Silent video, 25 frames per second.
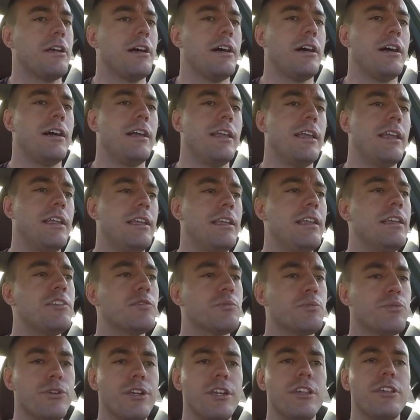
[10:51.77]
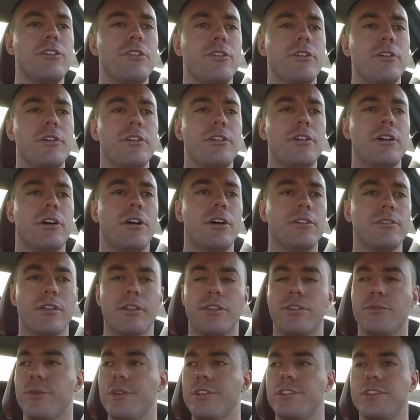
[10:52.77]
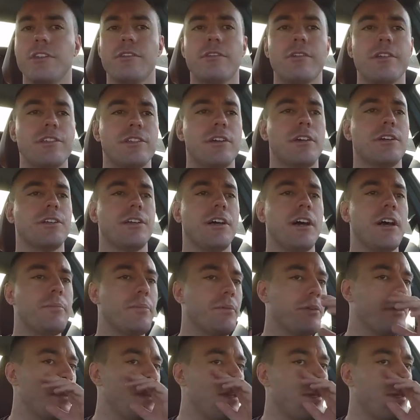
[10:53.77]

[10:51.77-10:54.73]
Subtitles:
It is pretty good on the 3 Series on up,